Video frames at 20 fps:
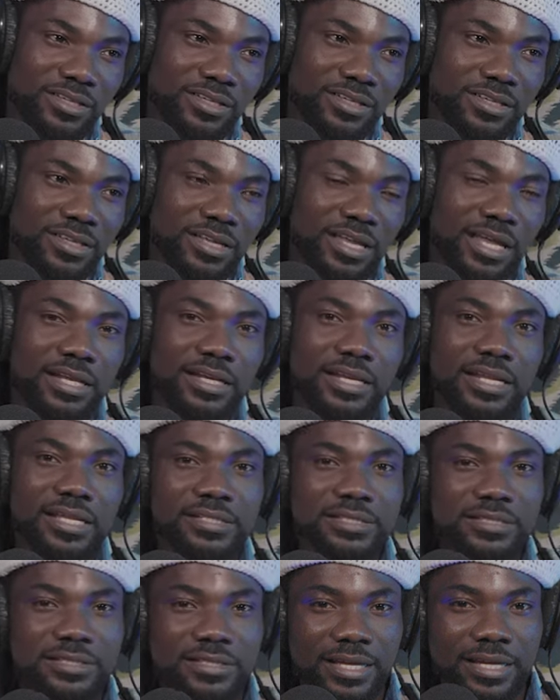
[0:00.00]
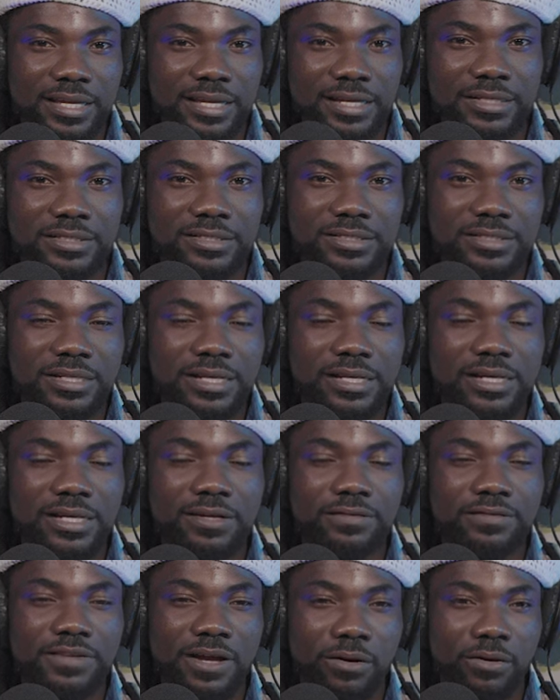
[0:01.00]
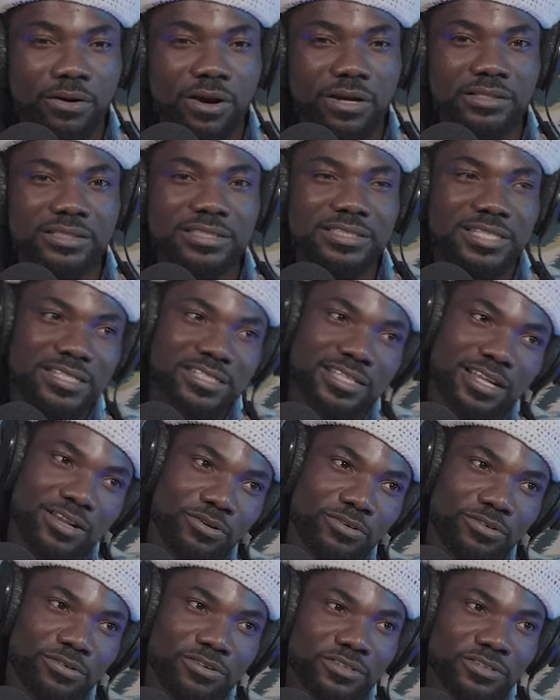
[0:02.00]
and they lived around Tesano.